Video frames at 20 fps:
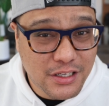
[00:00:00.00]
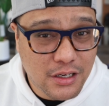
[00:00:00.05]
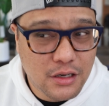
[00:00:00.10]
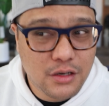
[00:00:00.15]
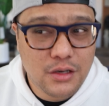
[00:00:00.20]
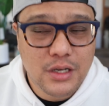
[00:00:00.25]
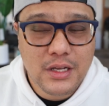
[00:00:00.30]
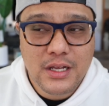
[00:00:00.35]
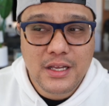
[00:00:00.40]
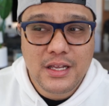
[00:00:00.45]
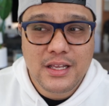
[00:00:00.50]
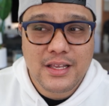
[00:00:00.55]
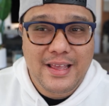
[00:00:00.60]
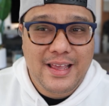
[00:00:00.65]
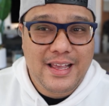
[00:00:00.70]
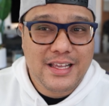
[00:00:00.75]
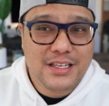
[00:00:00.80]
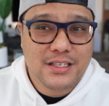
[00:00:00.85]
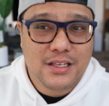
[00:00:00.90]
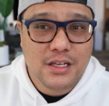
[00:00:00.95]
ago,
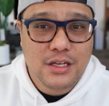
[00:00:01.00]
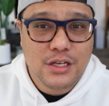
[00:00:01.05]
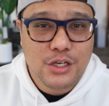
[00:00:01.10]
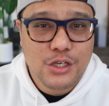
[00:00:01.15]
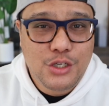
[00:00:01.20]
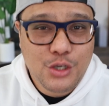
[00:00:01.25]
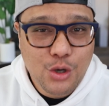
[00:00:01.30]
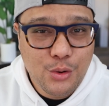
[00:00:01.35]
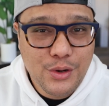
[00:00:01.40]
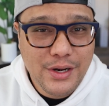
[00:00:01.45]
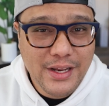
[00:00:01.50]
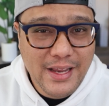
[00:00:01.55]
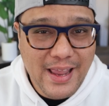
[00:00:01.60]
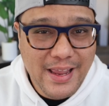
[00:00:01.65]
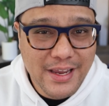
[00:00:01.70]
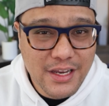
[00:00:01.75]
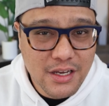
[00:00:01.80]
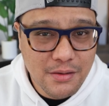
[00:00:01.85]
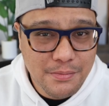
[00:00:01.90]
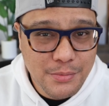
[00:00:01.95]
is joining
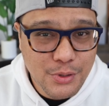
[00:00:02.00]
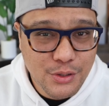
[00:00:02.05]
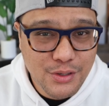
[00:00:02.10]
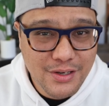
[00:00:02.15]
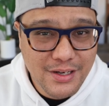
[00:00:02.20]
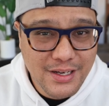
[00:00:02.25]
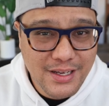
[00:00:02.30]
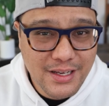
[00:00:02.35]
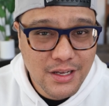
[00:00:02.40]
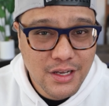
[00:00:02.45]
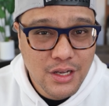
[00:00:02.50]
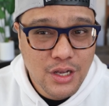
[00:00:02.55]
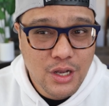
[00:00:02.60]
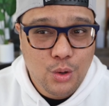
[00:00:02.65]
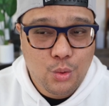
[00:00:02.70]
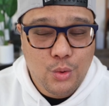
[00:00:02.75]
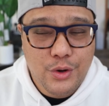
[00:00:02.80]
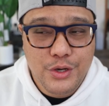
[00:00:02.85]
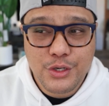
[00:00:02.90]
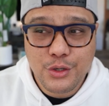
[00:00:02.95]
a community
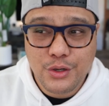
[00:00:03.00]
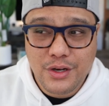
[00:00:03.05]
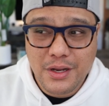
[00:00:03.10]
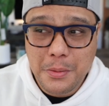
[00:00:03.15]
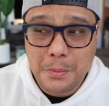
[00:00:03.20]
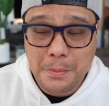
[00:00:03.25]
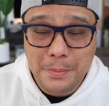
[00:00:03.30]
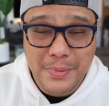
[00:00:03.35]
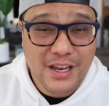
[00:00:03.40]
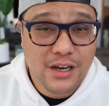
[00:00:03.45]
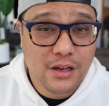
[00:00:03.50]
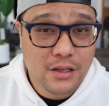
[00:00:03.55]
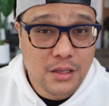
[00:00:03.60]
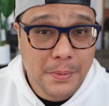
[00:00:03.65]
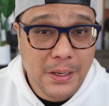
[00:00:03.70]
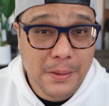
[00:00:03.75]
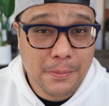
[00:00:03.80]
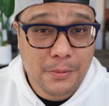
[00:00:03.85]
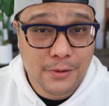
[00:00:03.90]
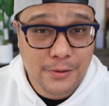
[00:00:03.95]
where you can meet other
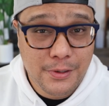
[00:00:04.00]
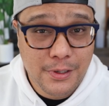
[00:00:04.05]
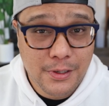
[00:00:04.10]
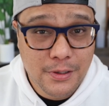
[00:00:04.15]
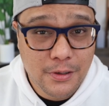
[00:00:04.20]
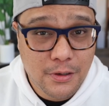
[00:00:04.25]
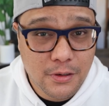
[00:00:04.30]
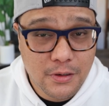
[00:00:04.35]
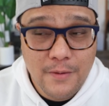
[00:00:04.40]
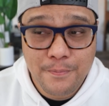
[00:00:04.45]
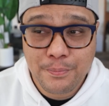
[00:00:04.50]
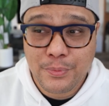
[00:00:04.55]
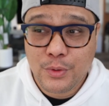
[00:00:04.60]
people learning code,